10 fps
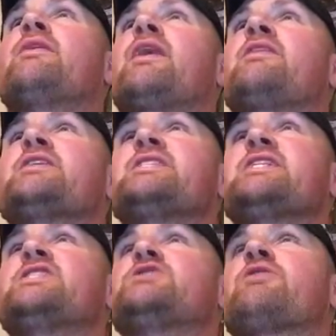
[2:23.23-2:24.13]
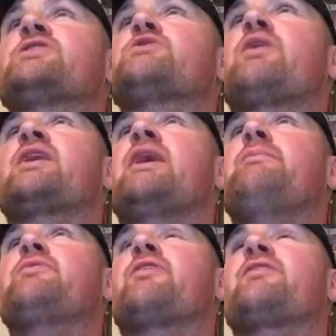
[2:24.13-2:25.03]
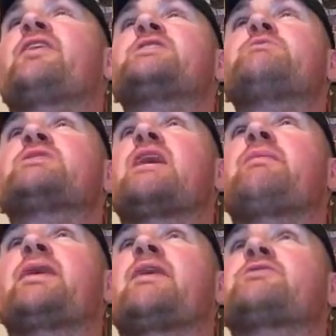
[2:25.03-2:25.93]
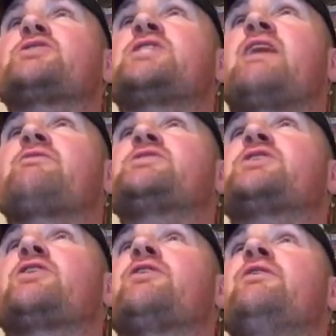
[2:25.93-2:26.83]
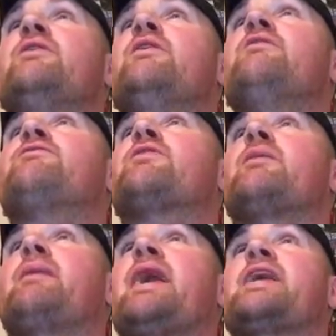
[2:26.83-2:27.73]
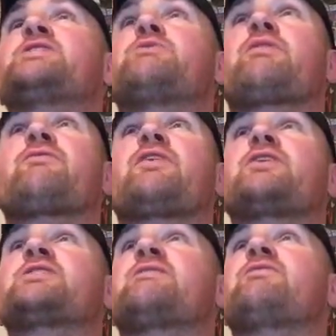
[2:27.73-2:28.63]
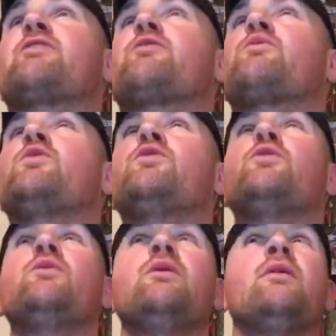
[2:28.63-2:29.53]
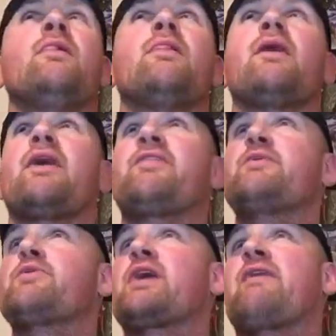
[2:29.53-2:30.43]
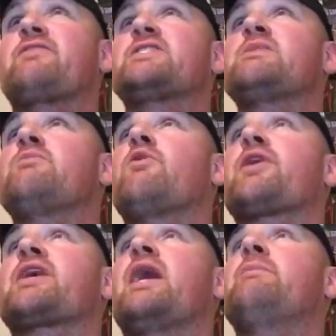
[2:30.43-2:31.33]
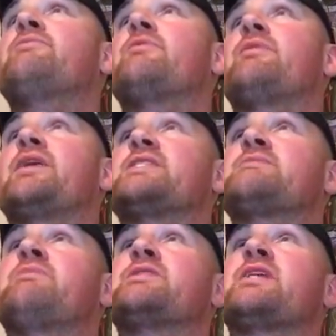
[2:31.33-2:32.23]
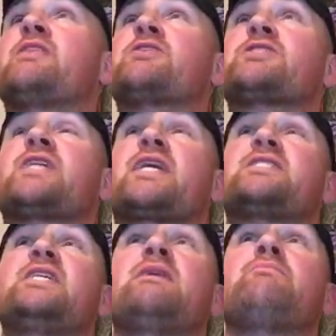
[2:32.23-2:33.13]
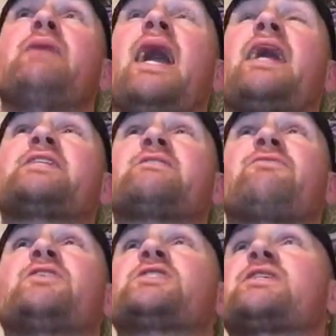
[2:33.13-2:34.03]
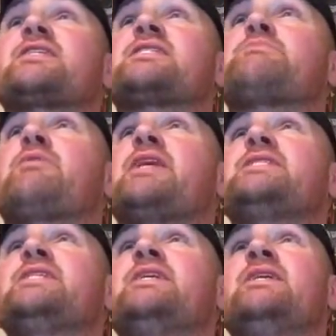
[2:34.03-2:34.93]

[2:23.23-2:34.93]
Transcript: It looks like she's sort of joining up with her. I thought she was coming out to challenge her for a match. Ric Flair's giving her the woo. I think we're going to have to see more to come from this, but it looks like Team Bad is officially split,